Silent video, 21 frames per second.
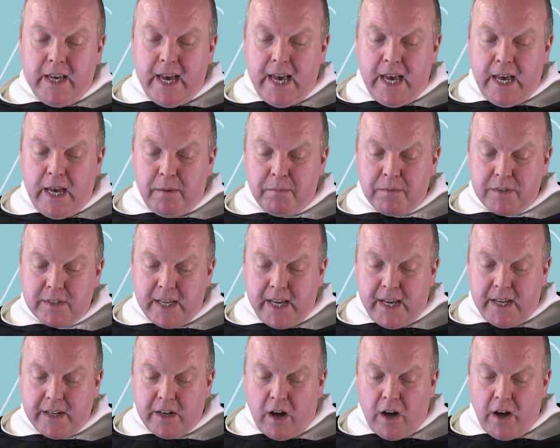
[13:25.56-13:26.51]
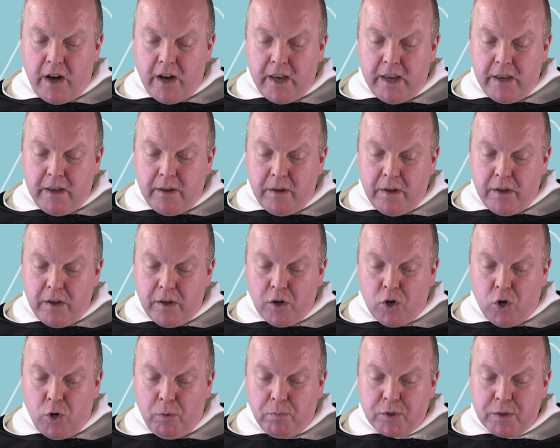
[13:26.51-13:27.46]
um, said, I
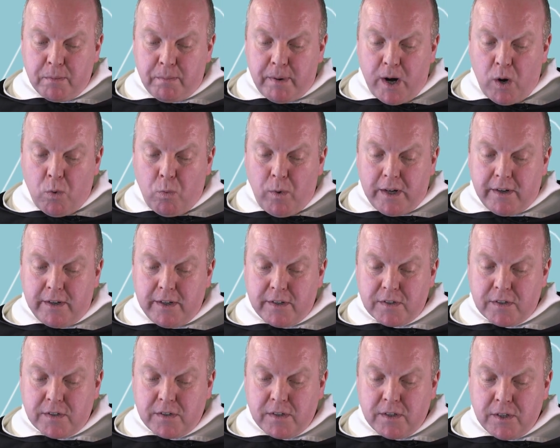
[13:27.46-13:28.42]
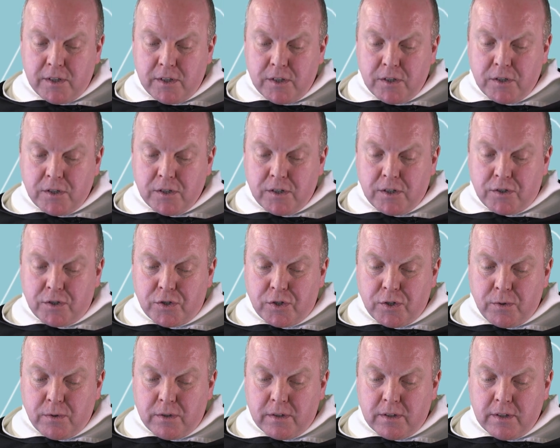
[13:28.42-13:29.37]
come to bear witness to the
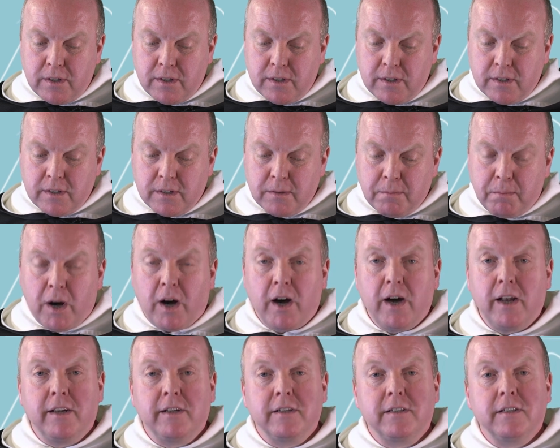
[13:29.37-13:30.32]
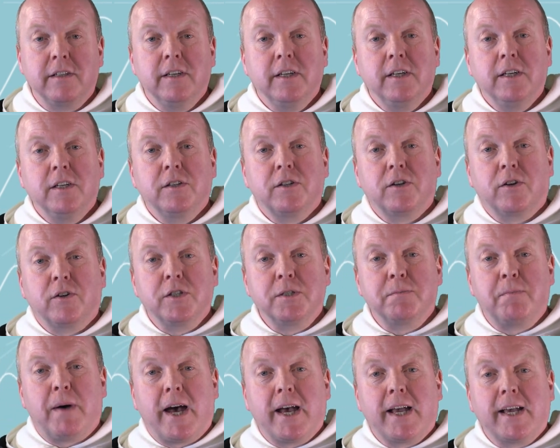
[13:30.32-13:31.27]
truth. And Pilate
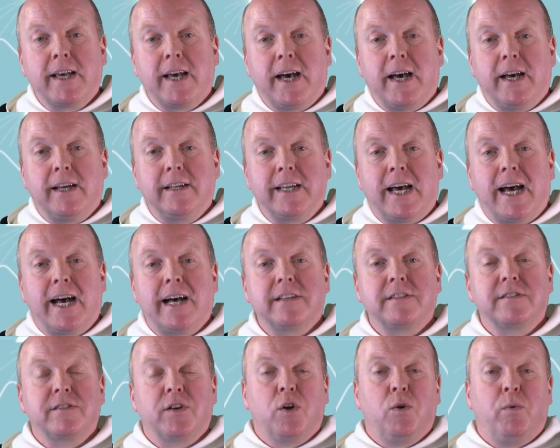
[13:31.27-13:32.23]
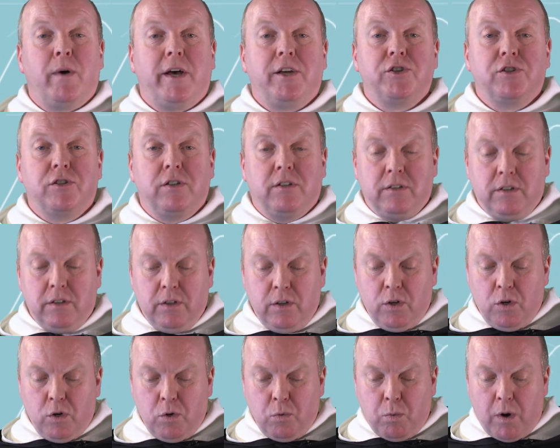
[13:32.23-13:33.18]
turns back and asks the question,
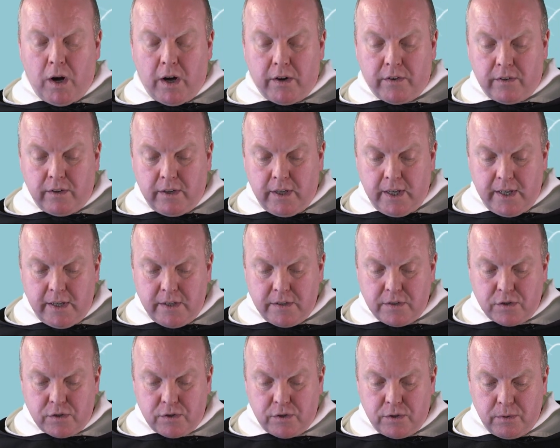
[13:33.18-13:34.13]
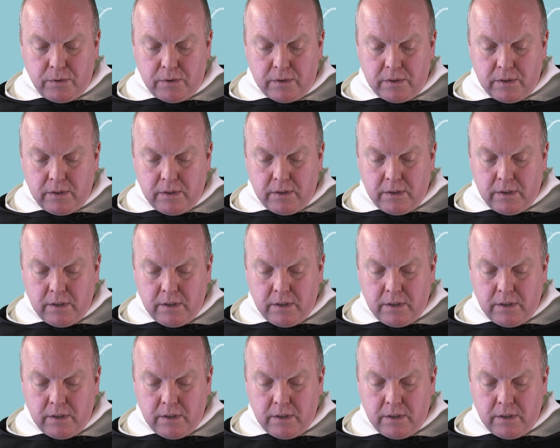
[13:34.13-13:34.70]
What is truth?